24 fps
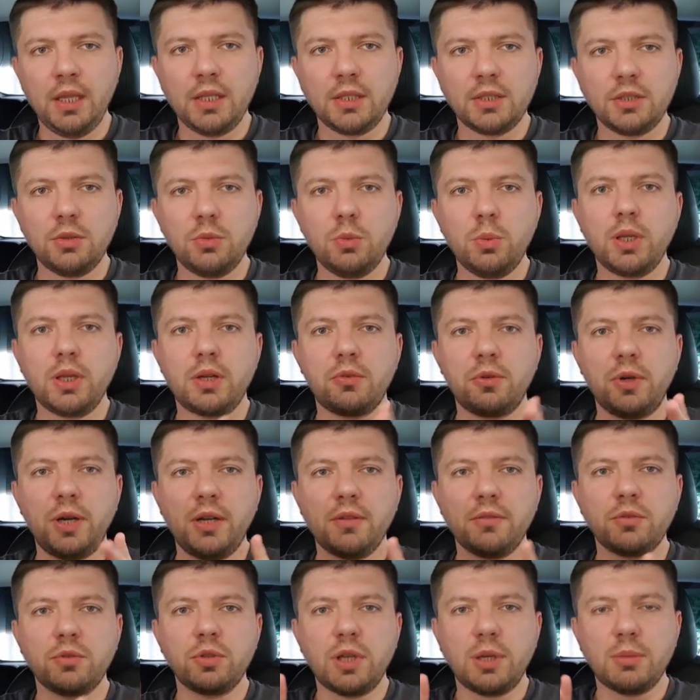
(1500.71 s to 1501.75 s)
So we
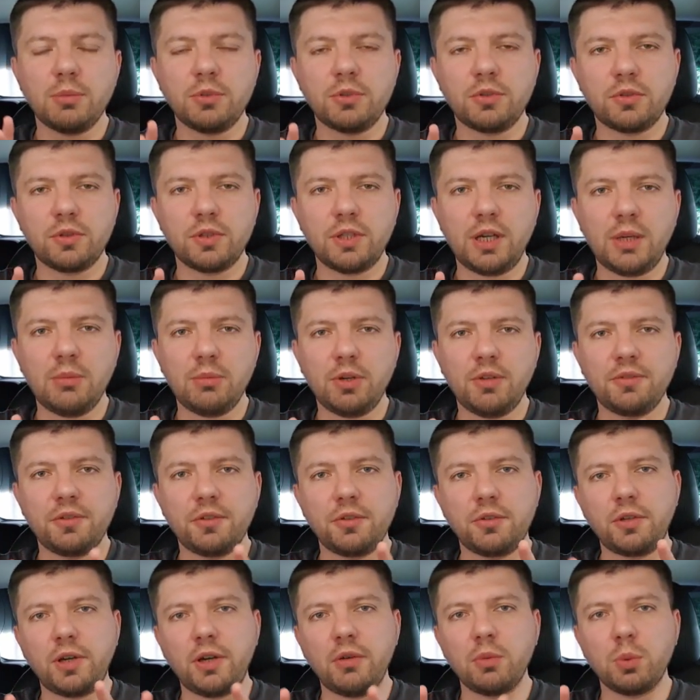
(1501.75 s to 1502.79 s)
arrived at Amsterdam
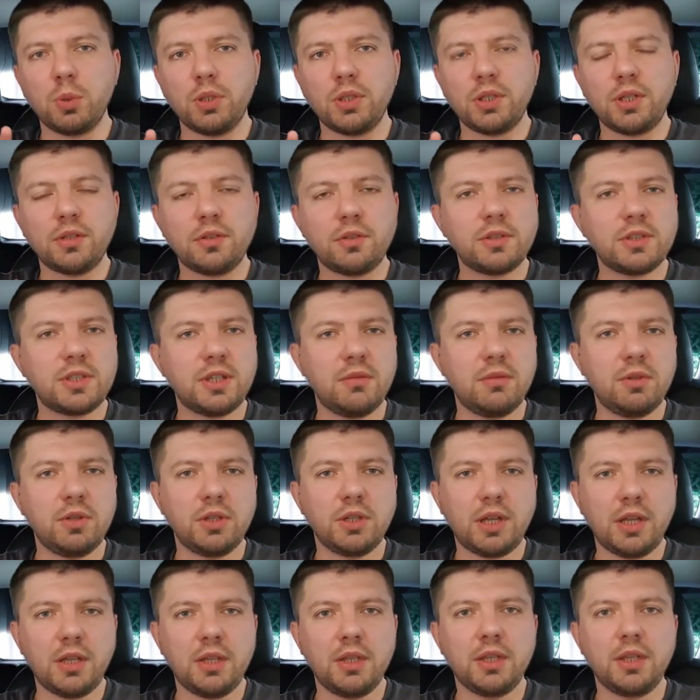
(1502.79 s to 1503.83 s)
after driving
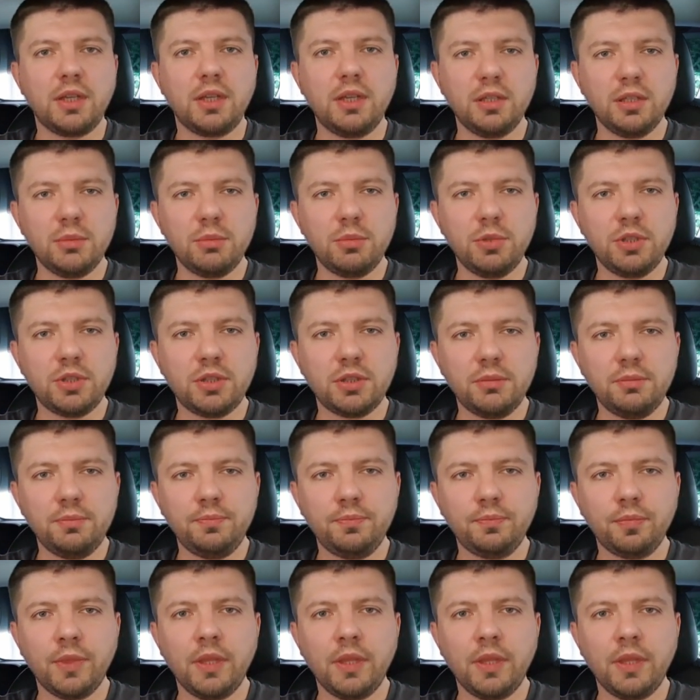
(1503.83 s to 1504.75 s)
179 kilometers.